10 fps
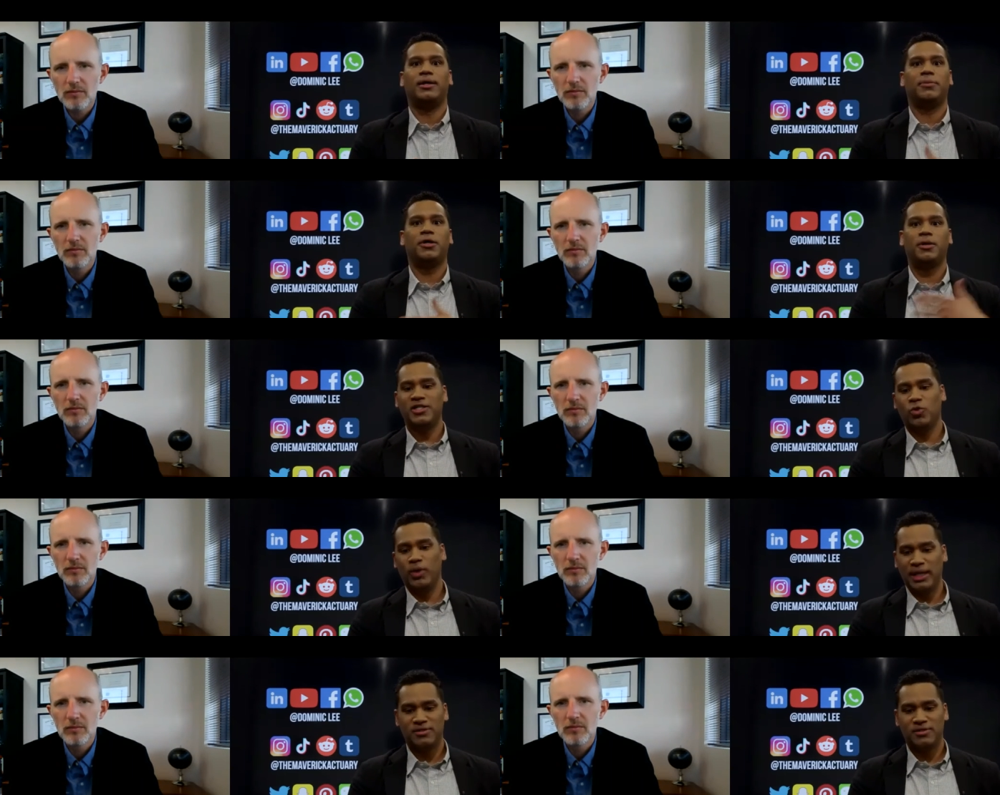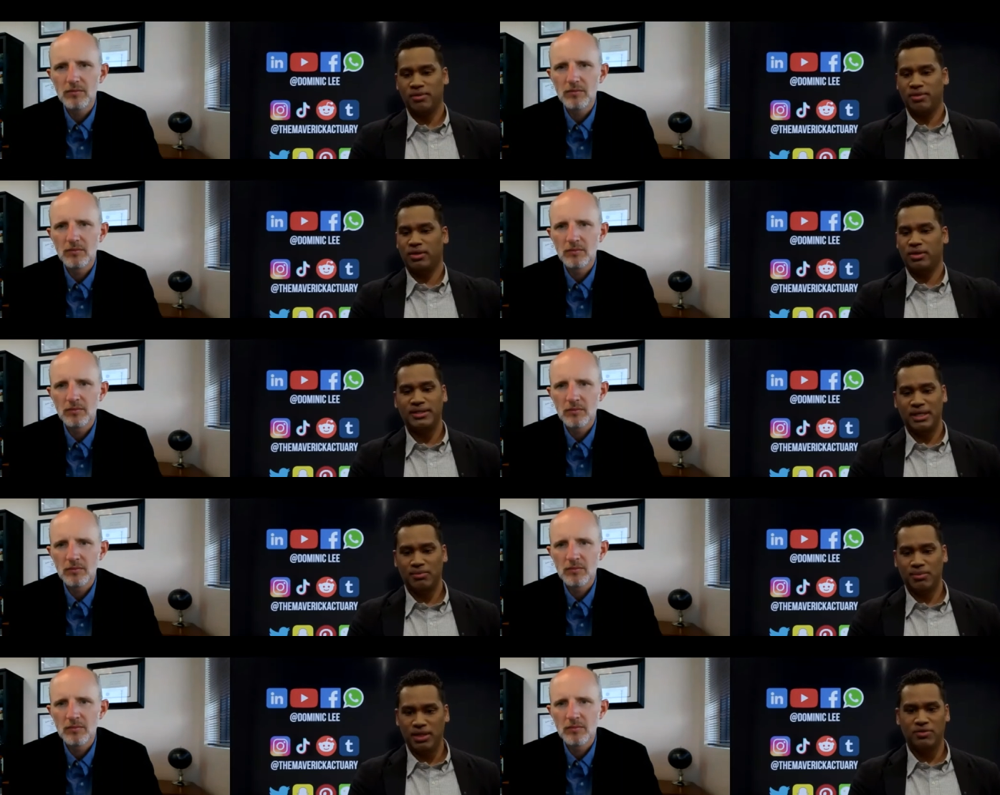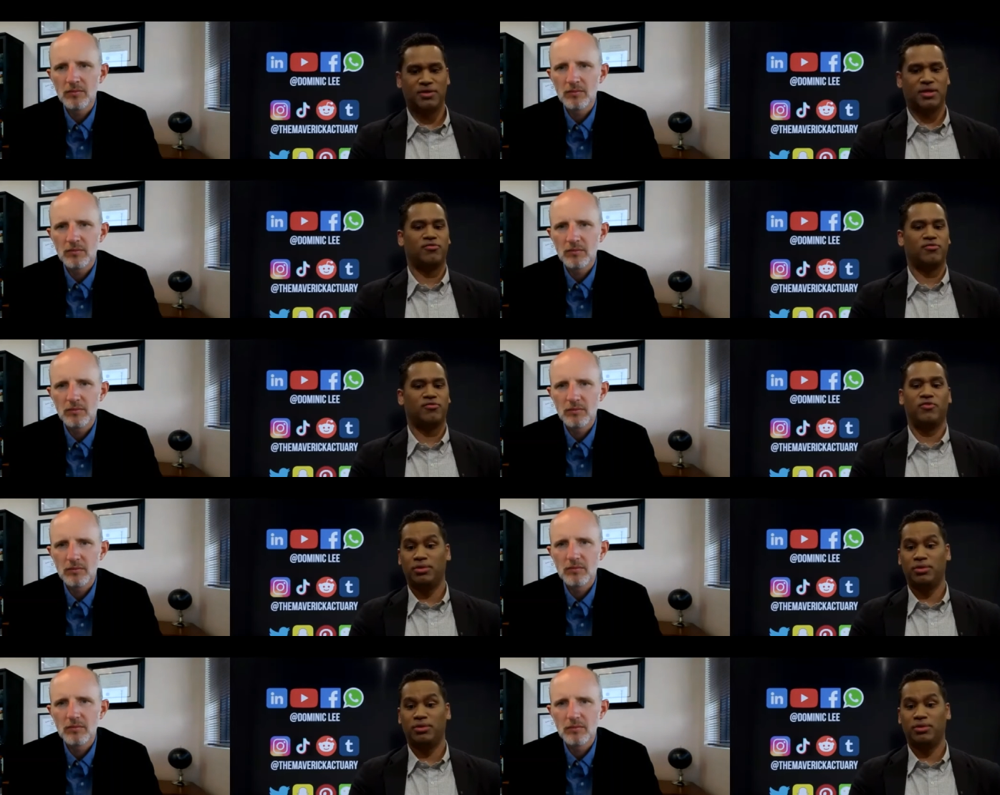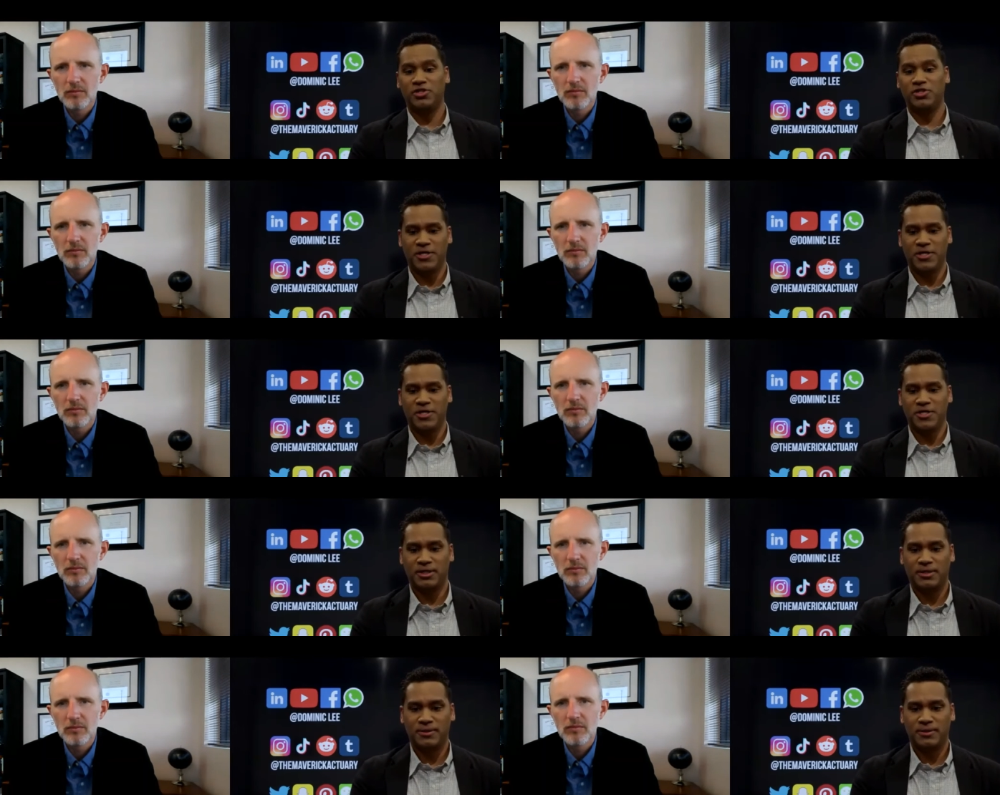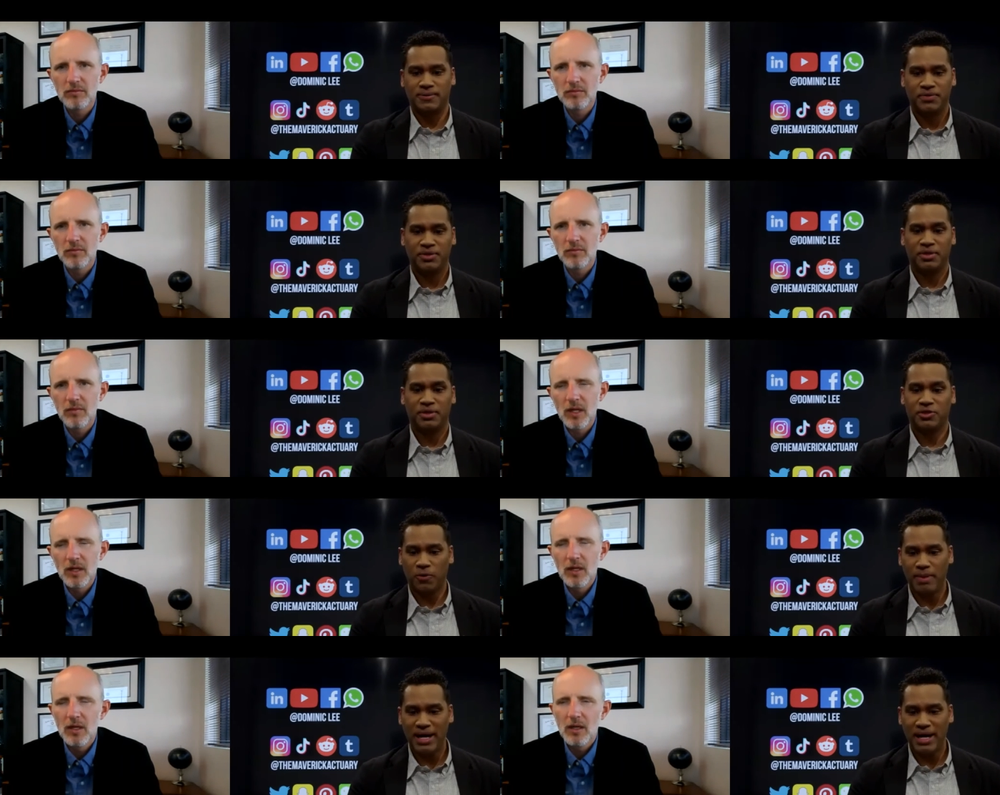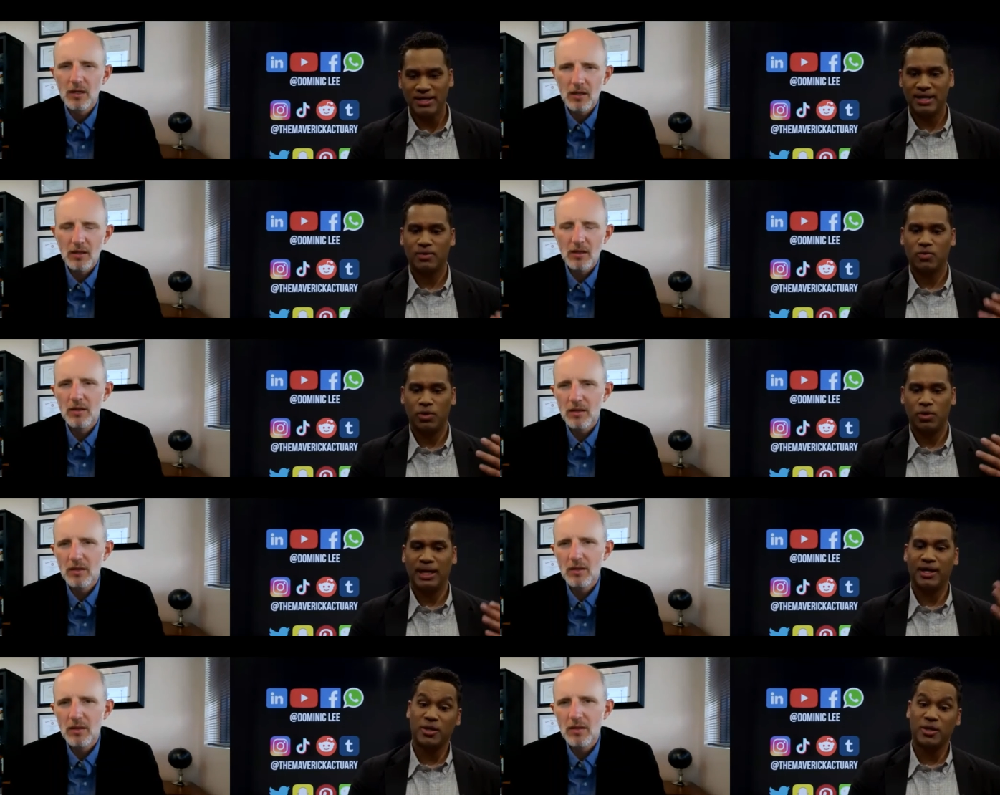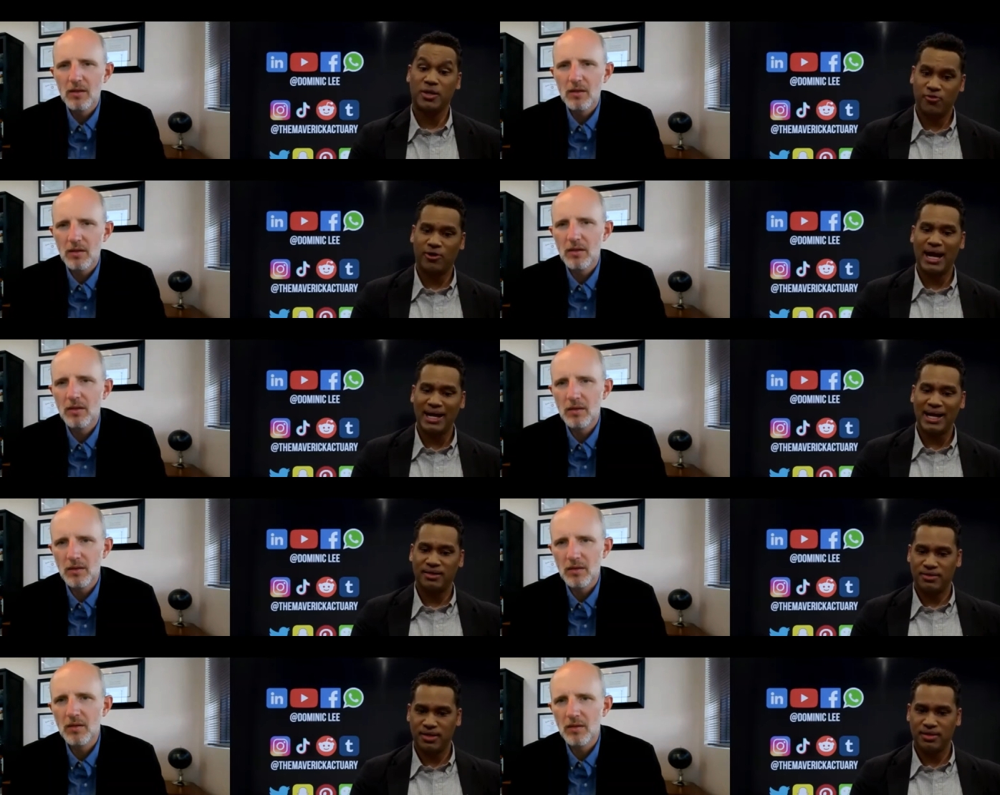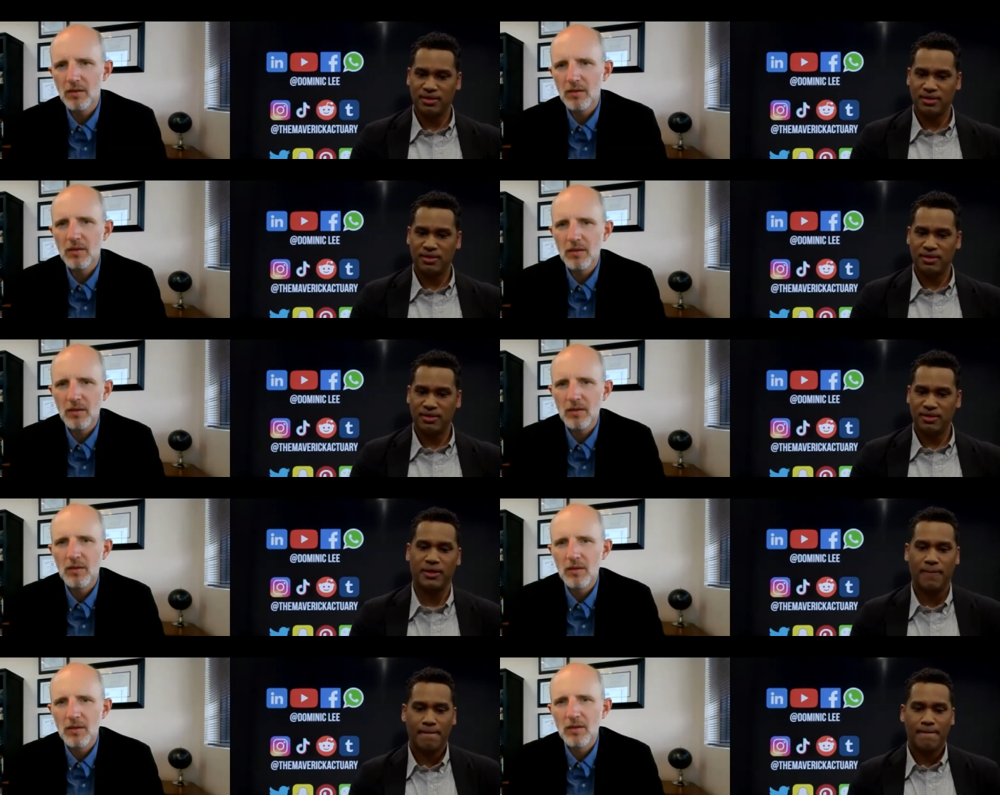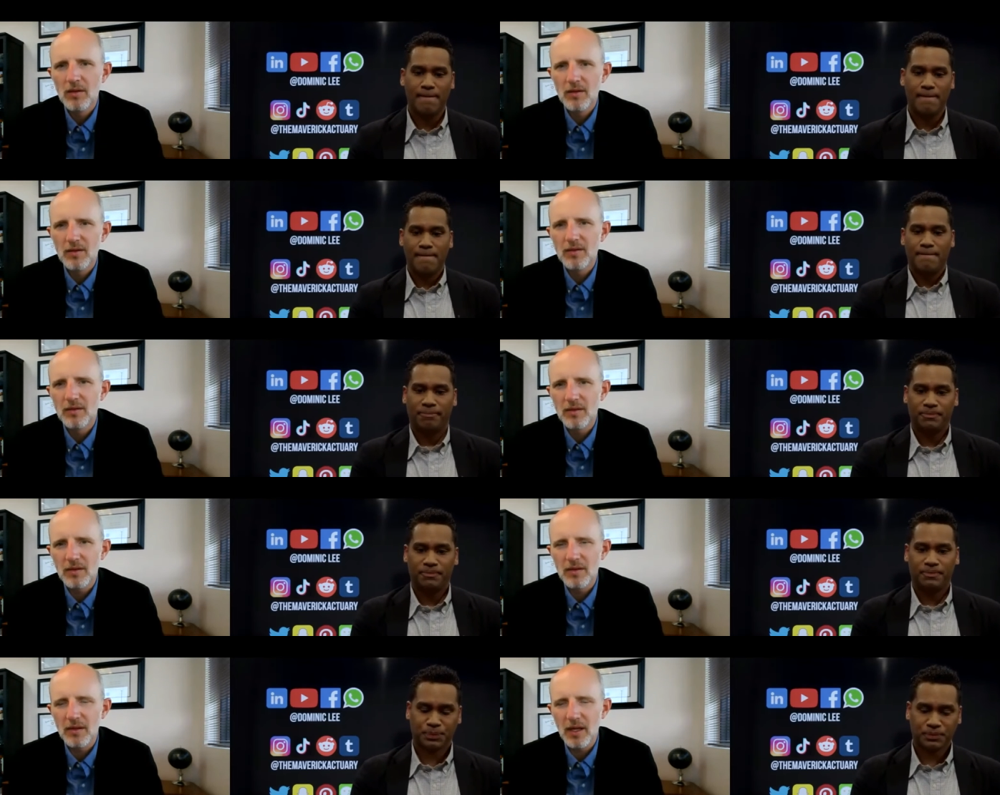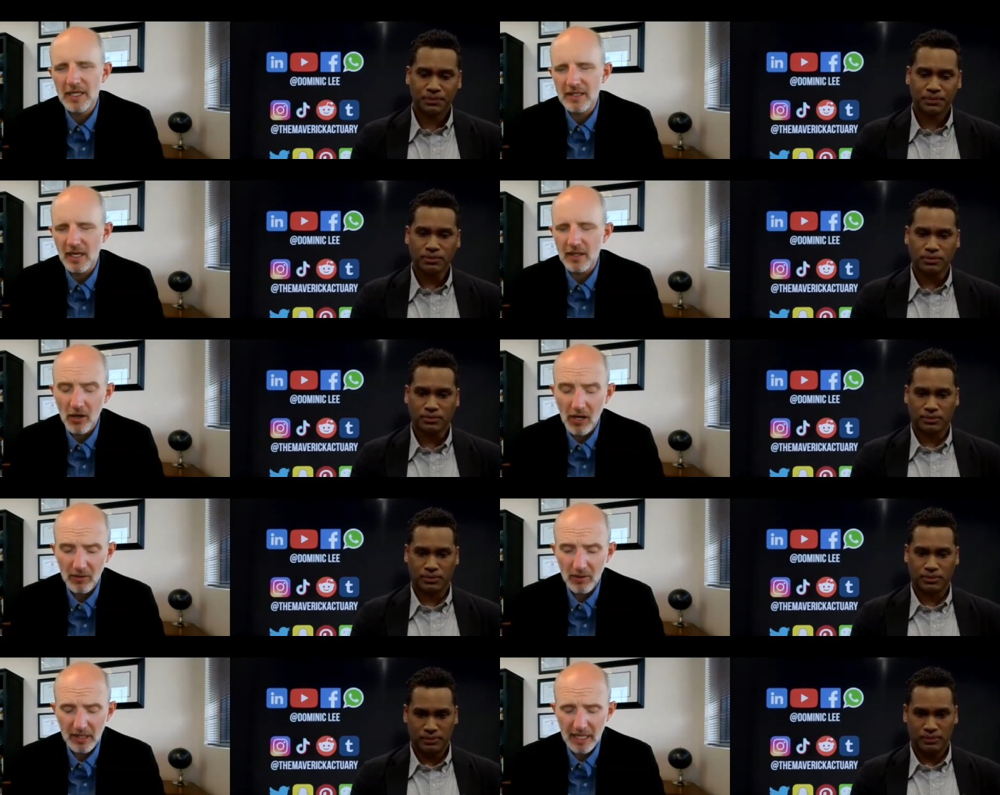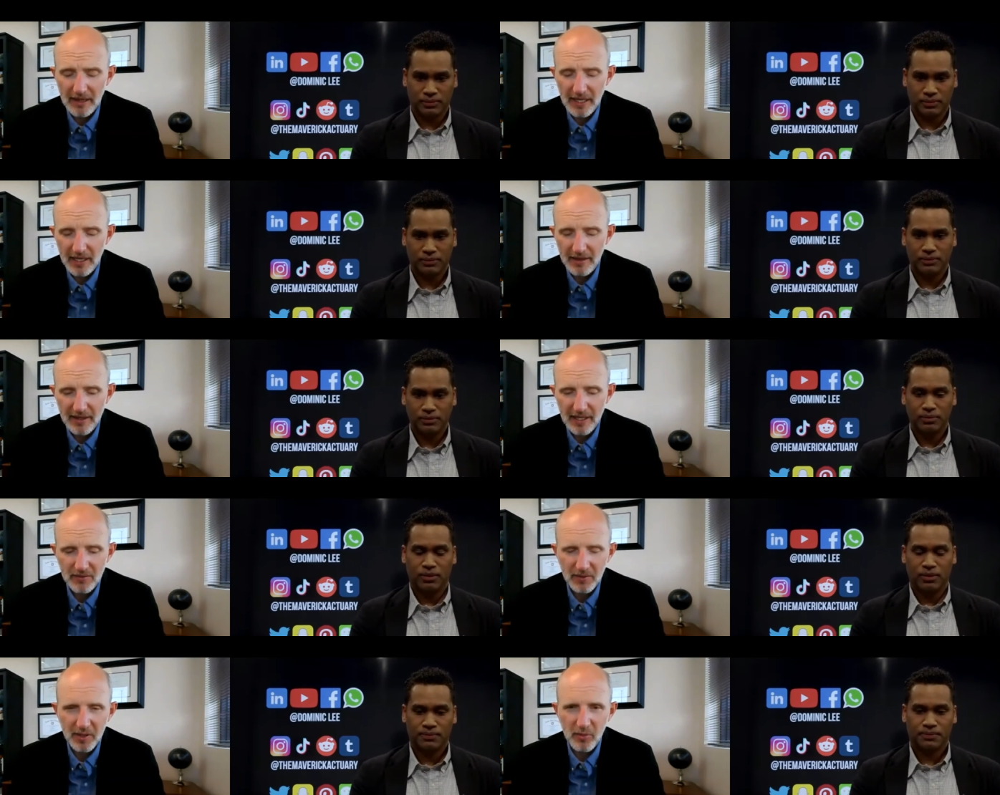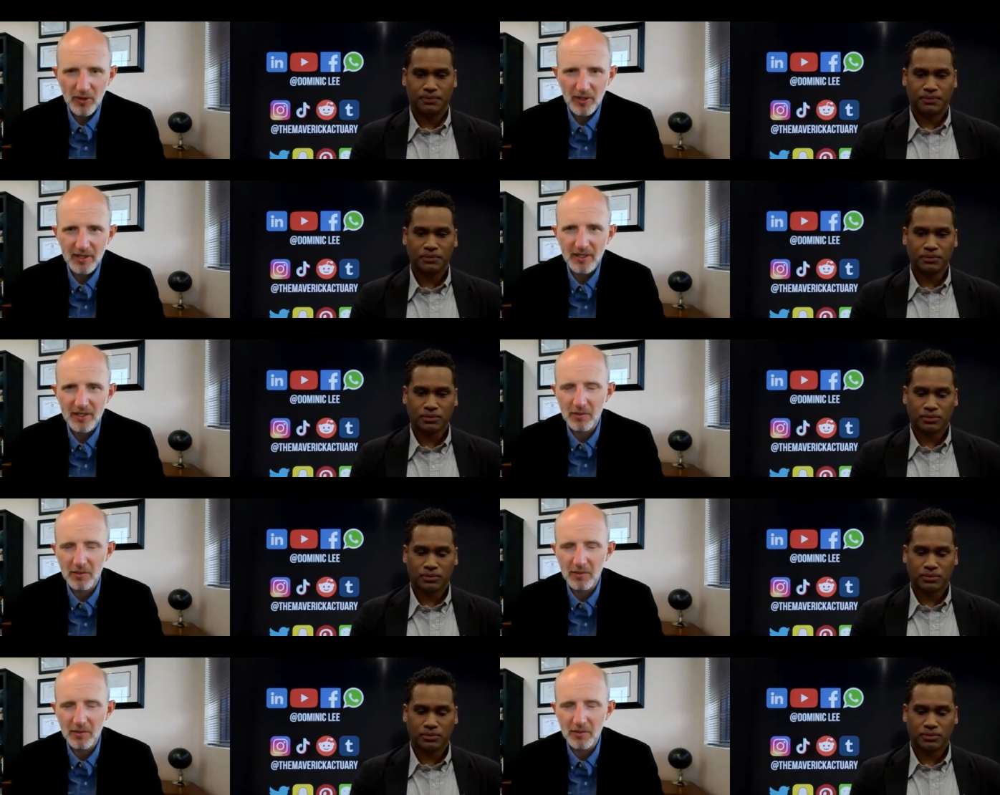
Speaker 1: perpetuating some of the limiting beliefs of, of prior generations. So the growth mindset
Speaker 2: would be like a number four I add to the, the first three. Nice. I, no, I really like that. I think that's really important in